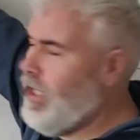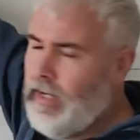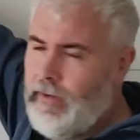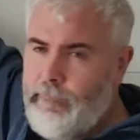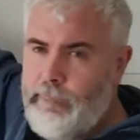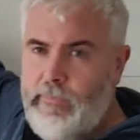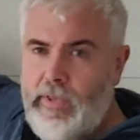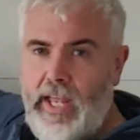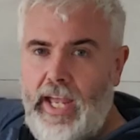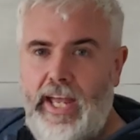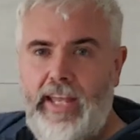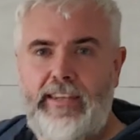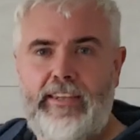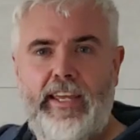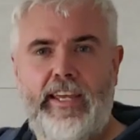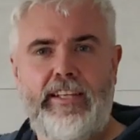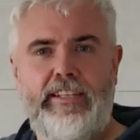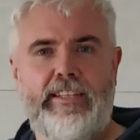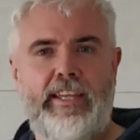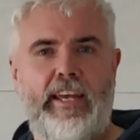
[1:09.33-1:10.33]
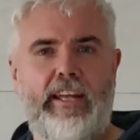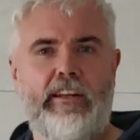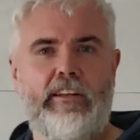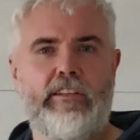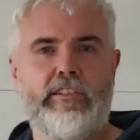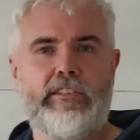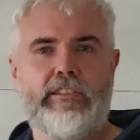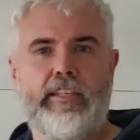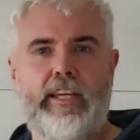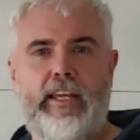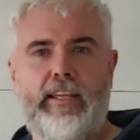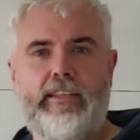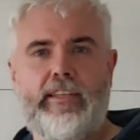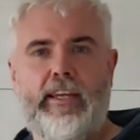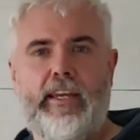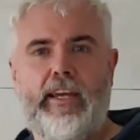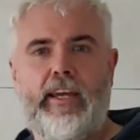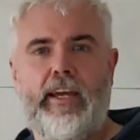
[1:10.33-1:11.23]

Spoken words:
here, and they tell us that